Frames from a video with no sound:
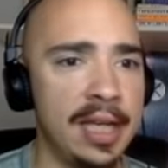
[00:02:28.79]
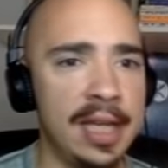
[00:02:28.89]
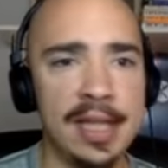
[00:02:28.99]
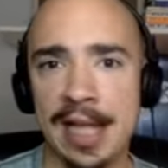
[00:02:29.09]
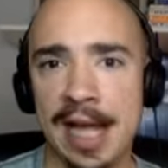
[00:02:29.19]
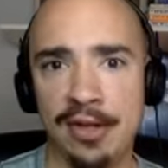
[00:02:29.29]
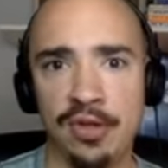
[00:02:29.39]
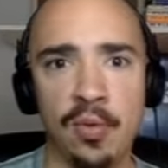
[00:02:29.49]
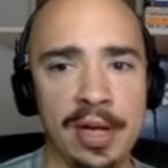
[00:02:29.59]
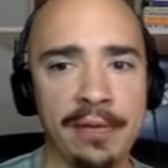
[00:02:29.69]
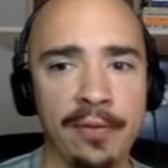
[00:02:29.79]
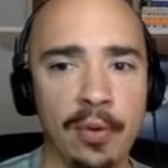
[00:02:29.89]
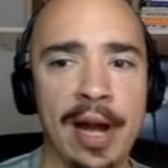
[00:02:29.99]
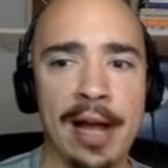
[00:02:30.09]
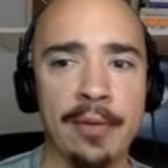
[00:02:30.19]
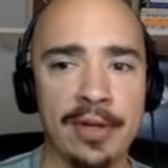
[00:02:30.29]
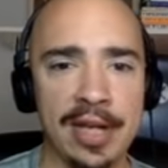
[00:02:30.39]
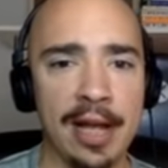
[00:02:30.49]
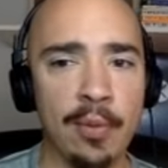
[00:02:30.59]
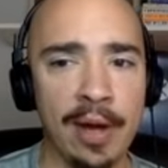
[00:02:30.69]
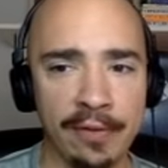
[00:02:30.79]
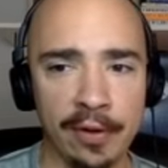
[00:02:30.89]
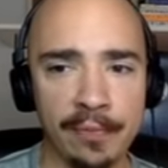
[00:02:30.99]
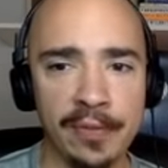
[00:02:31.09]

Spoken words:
in the last 24 hours. However,